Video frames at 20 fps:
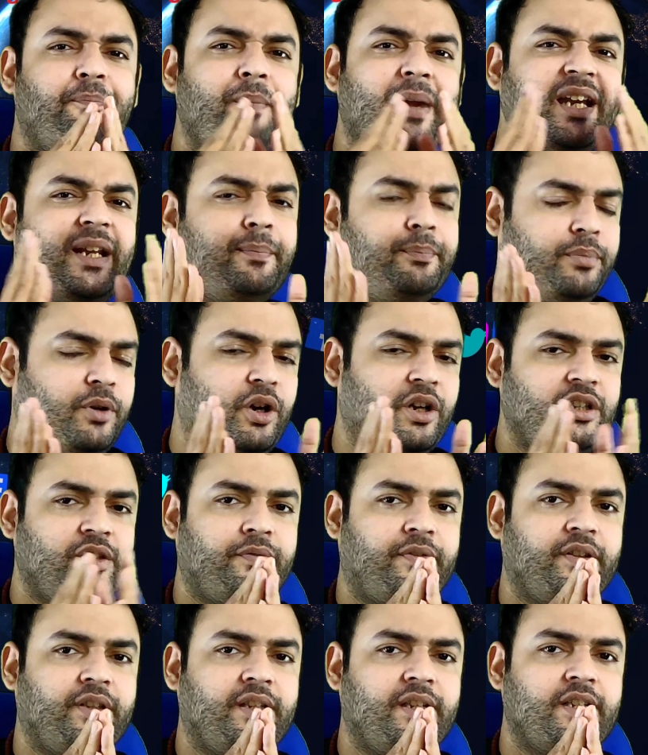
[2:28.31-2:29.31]
many
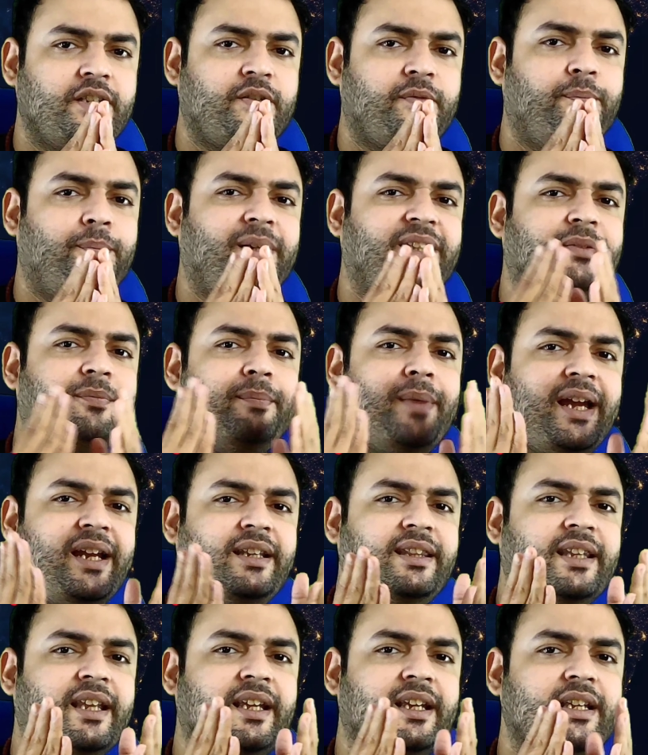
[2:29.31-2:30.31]
points for this, but the
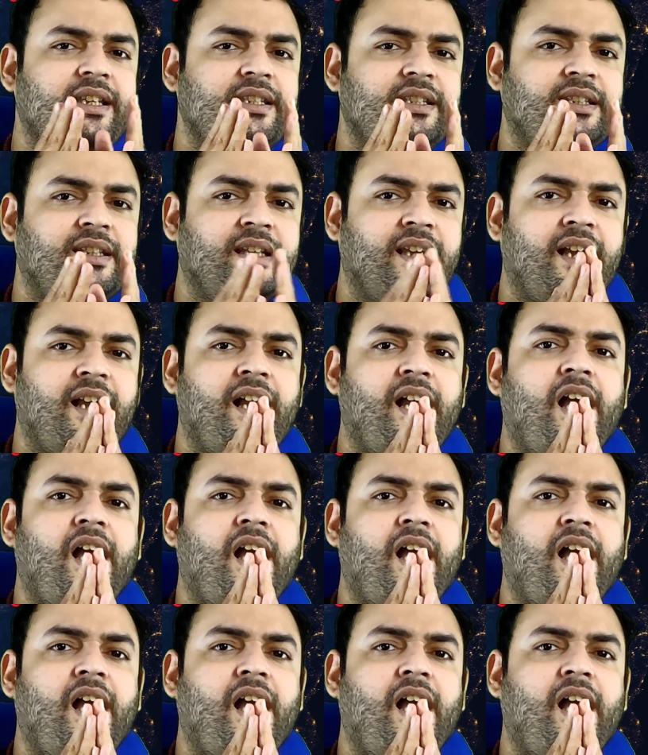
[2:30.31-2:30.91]
main thing is